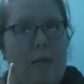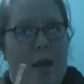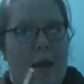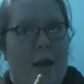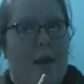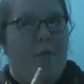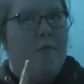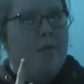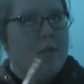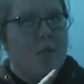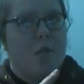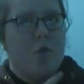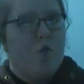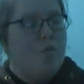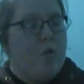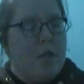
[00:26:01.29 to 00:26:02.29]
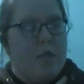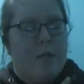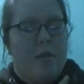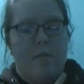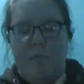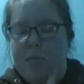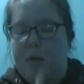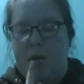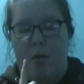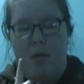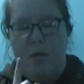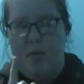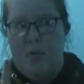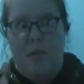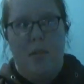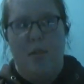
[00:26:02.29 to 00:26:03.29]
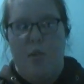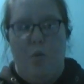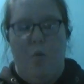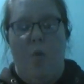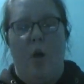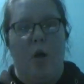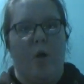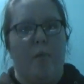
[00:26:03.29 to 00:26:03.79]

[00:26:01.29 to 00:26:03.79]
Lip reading: Okay, if this is the reason, doesn't